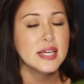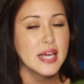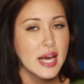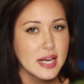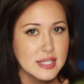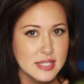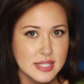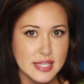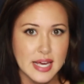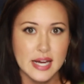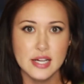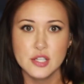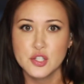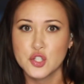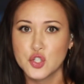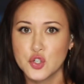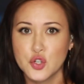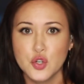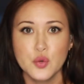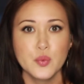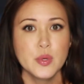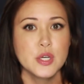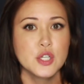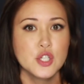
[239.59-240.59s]
Yes, that is
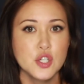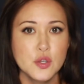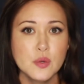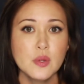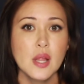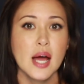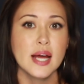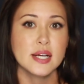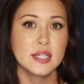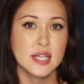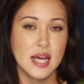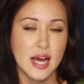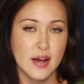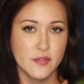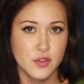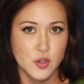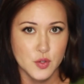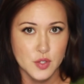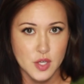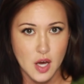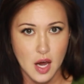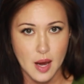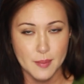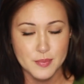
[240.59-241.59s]
true. We do like to have
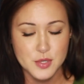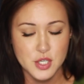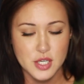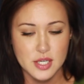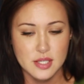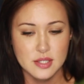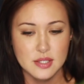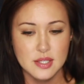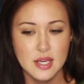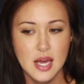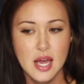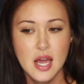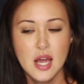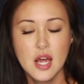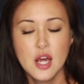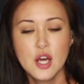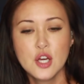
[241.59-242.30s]
those options.